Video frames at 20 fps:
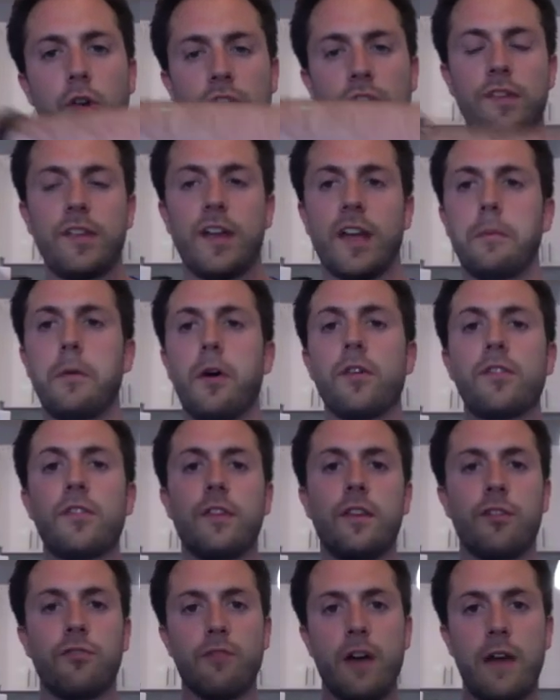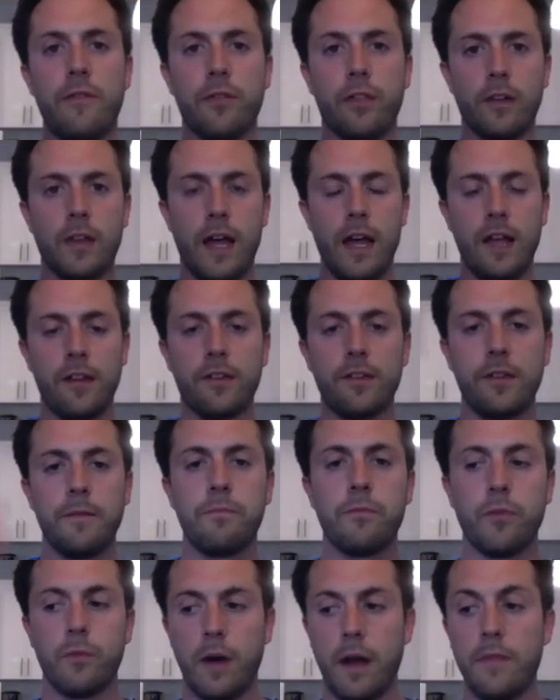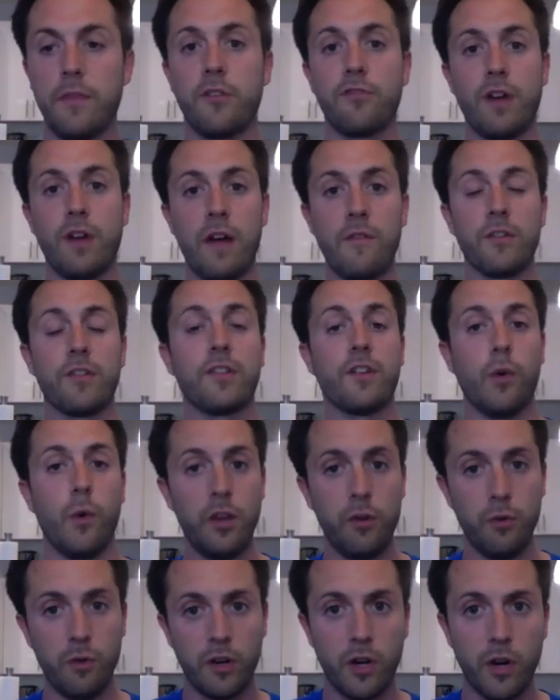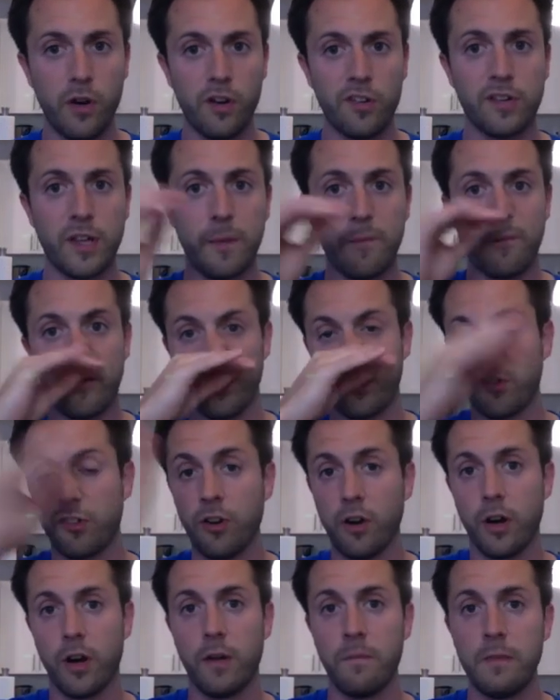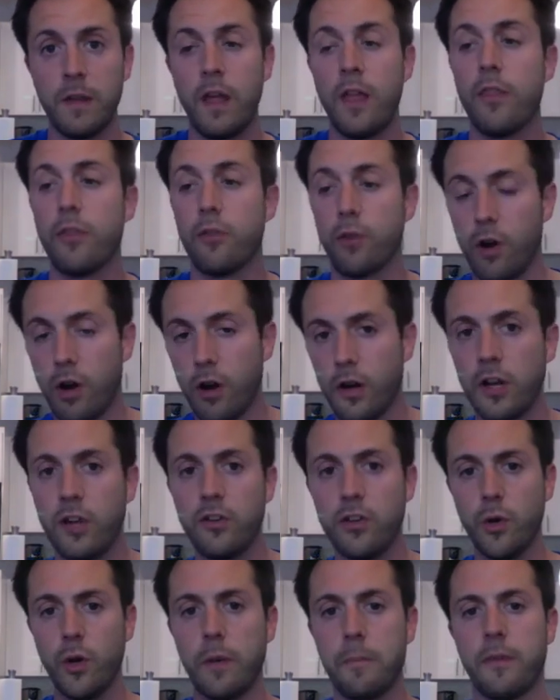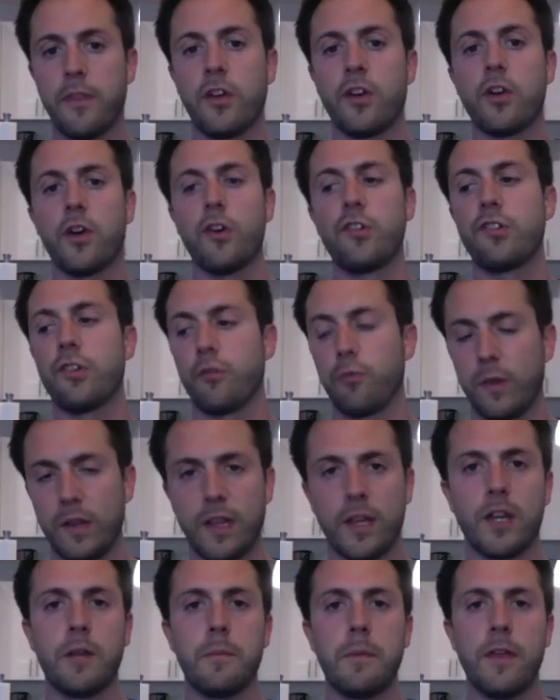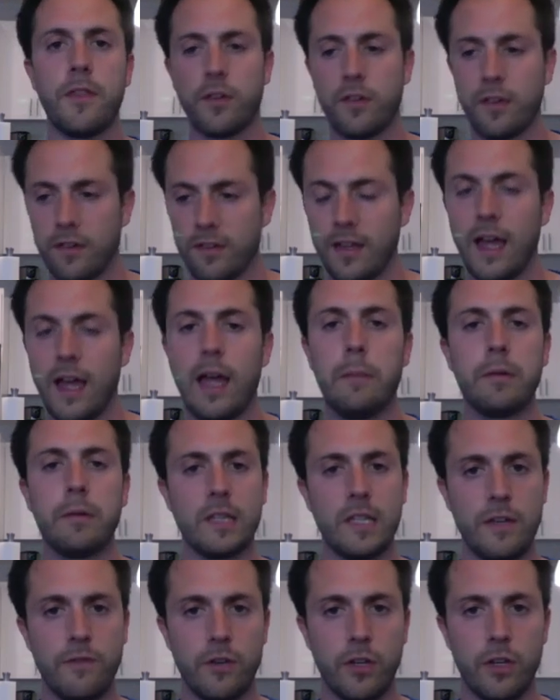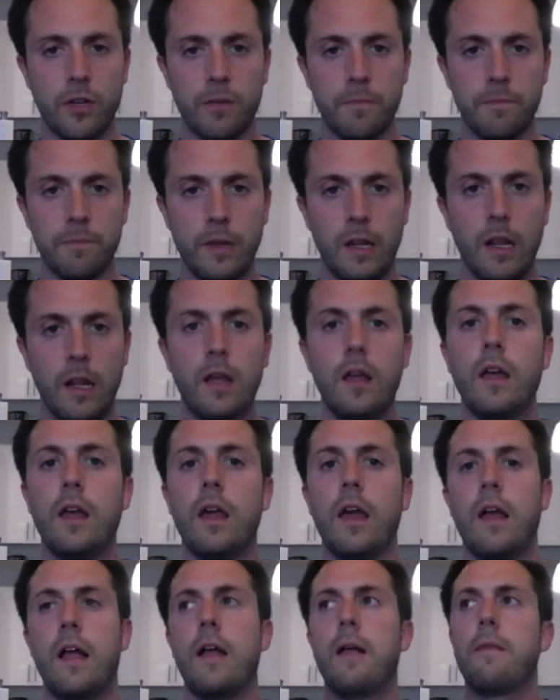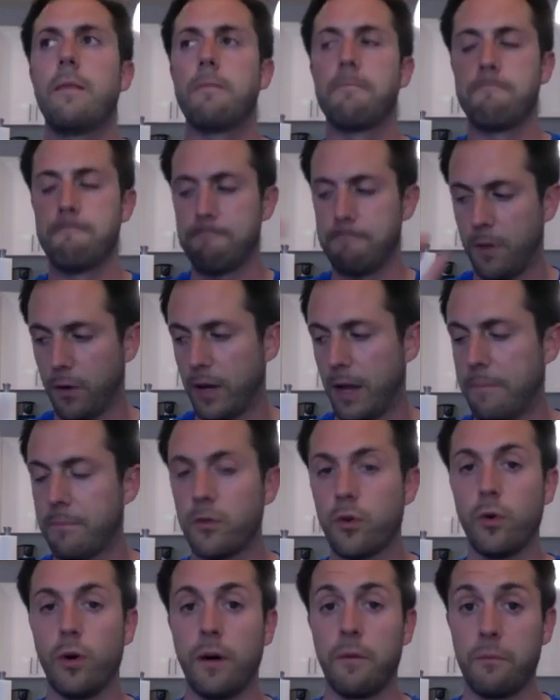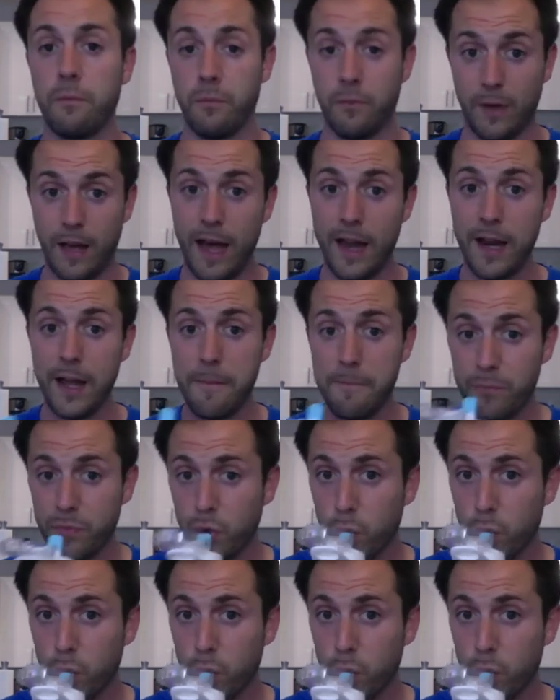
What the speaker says: the second most, and the driver the last, right? The driver is going to encourage them for sure. They're all going to do it, but the encourager is really going to be there to say, I believe in you. Okay, cool. Got it?